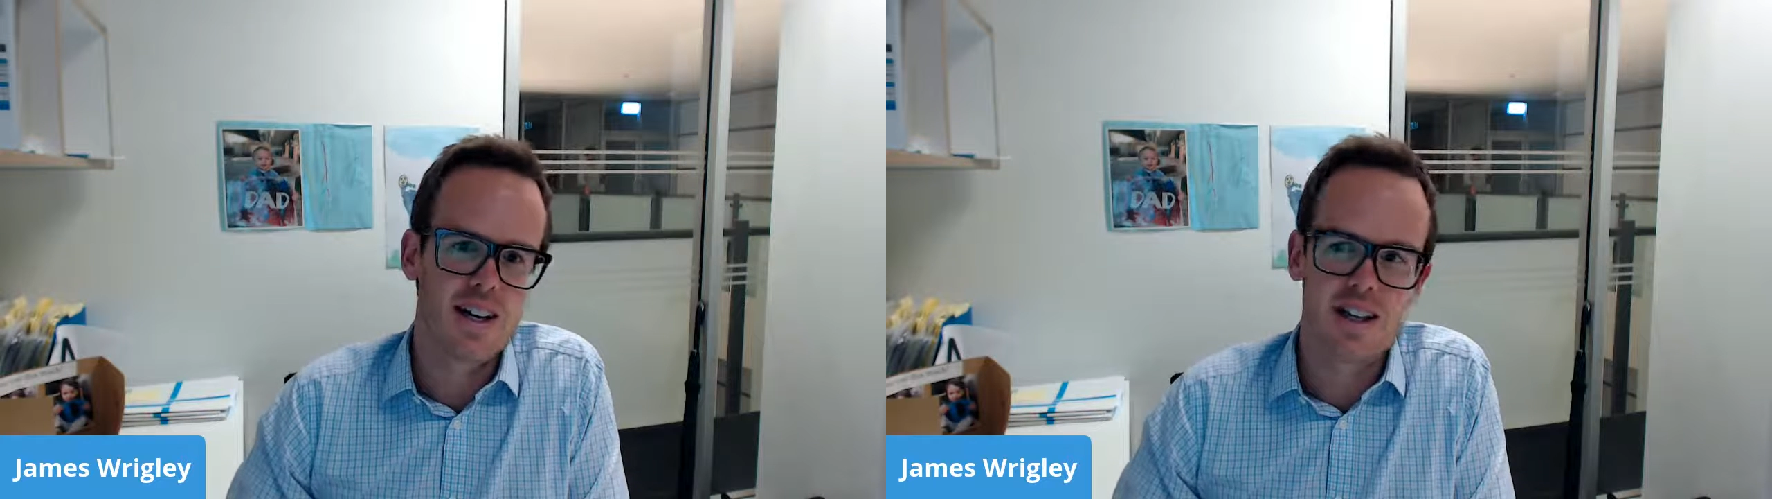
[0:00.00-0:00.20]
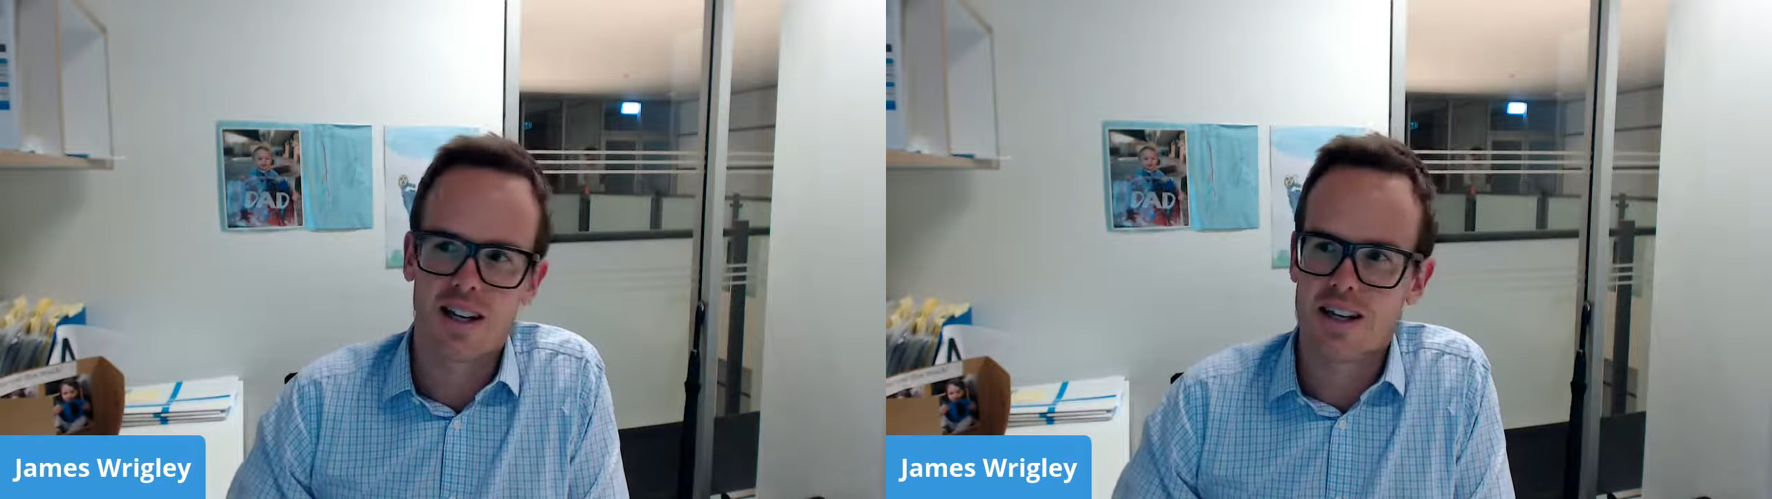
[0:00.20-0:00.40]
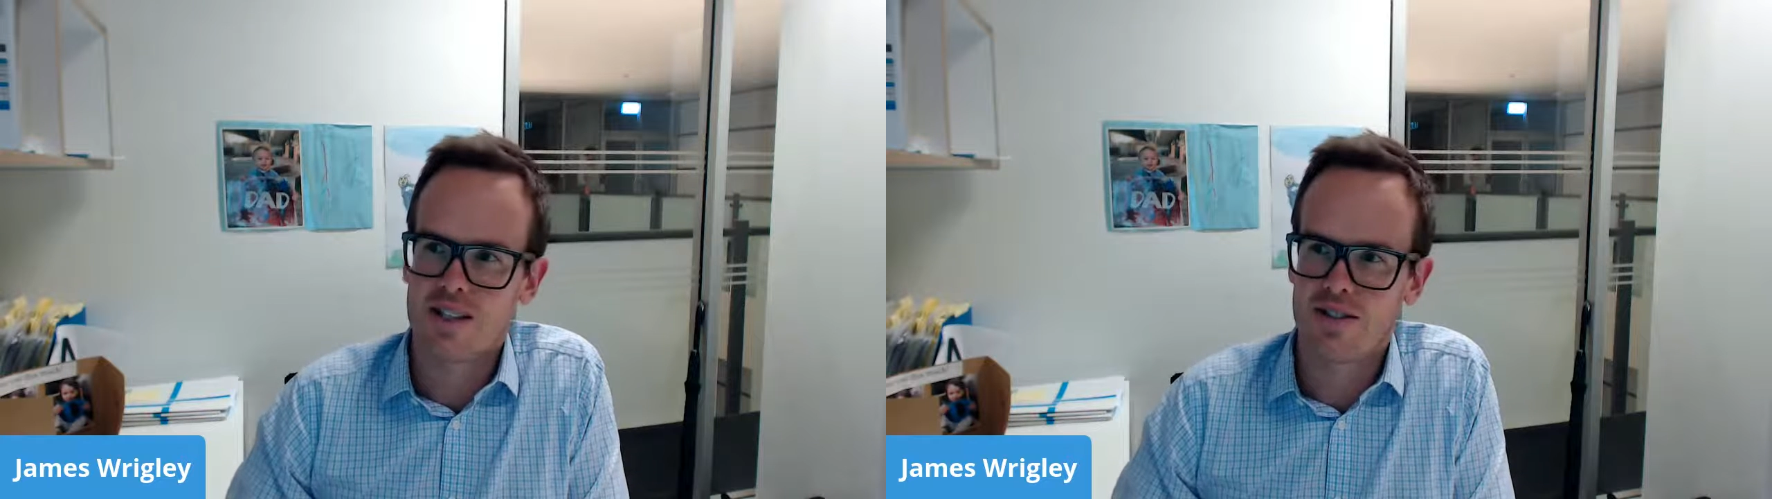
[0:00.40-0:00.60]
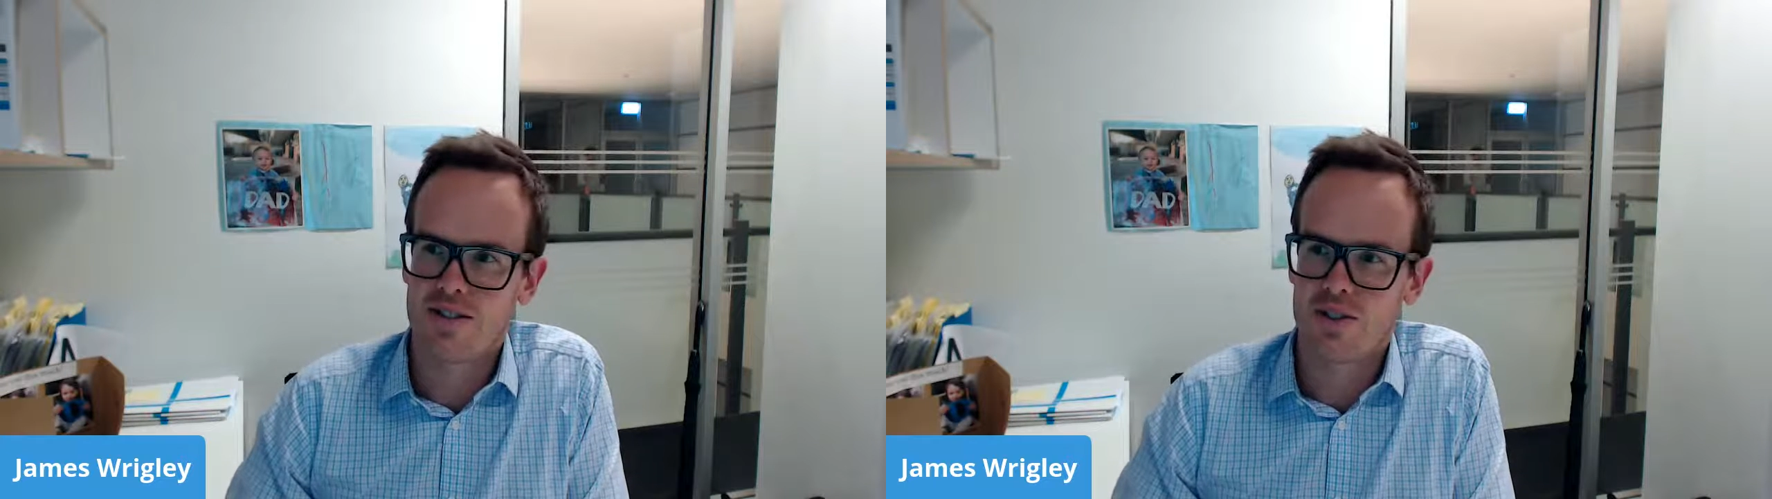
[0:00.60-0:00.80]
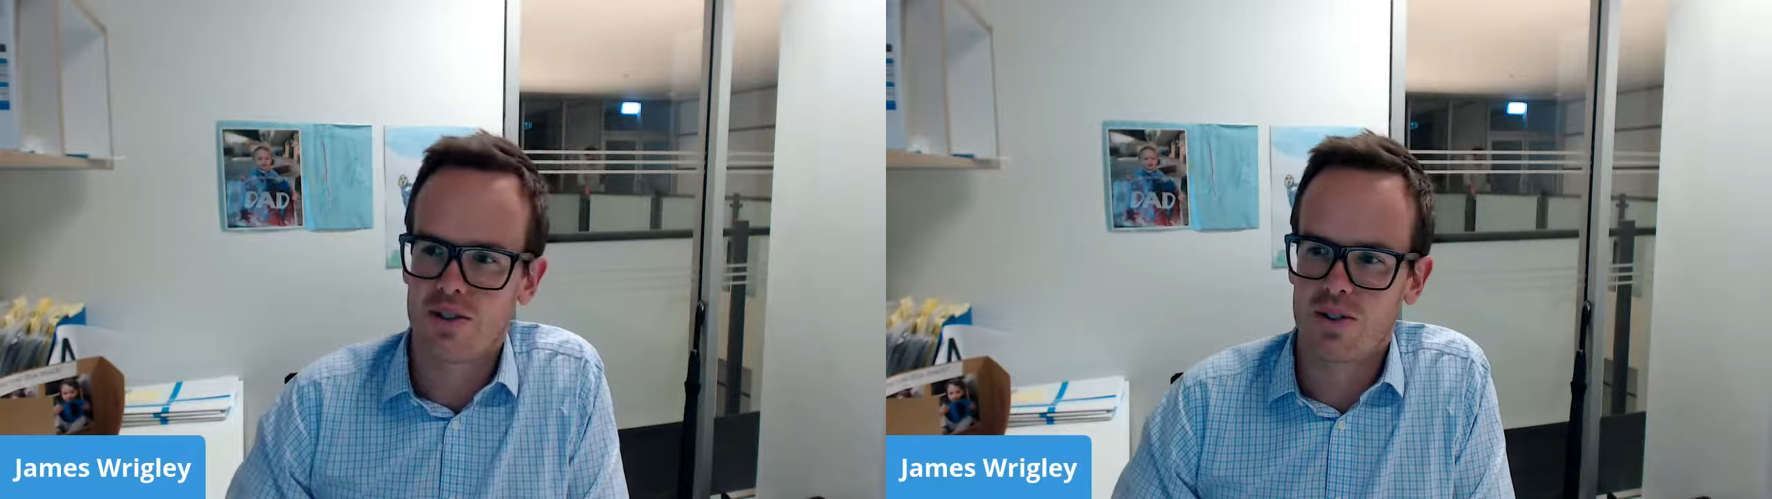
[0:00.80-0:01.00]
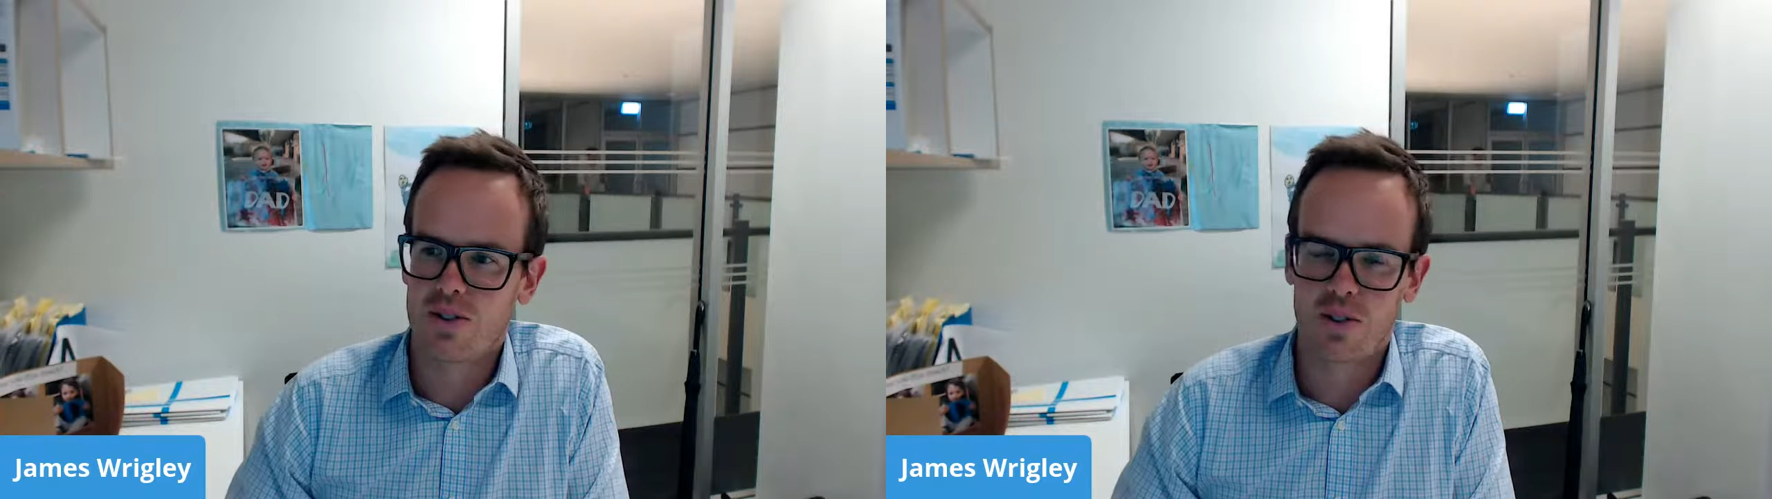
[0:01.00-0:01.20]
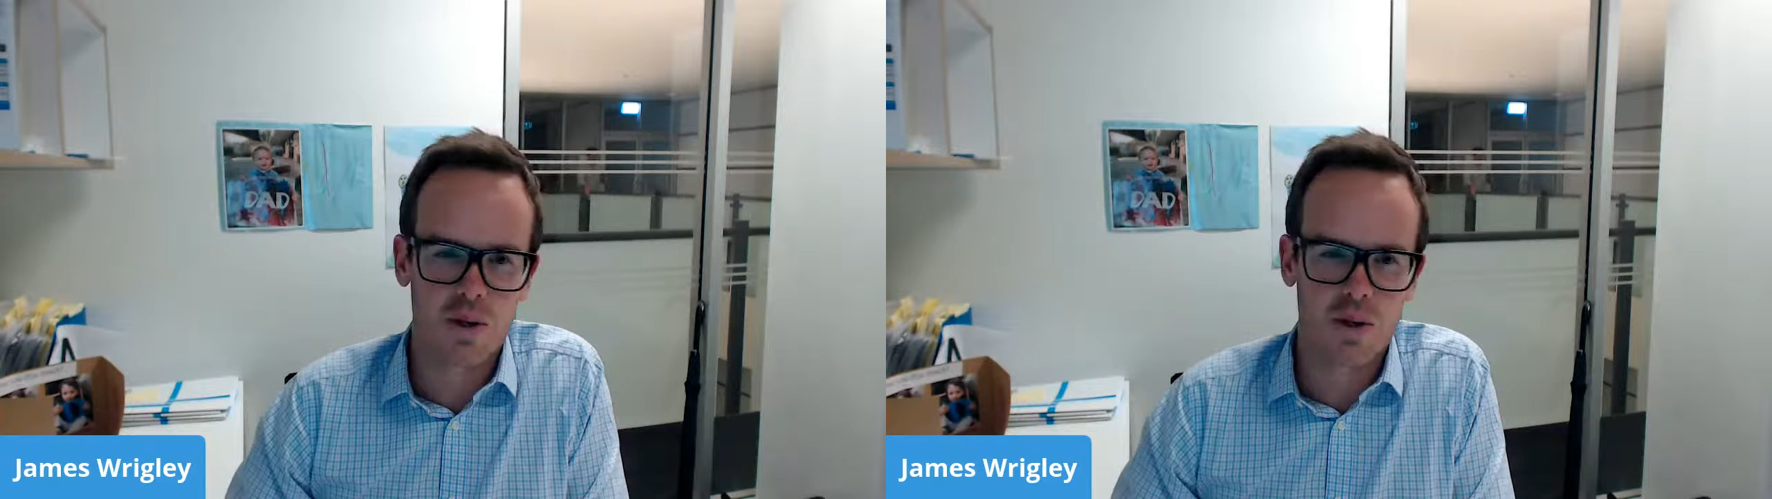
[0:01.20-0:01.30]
Thanks for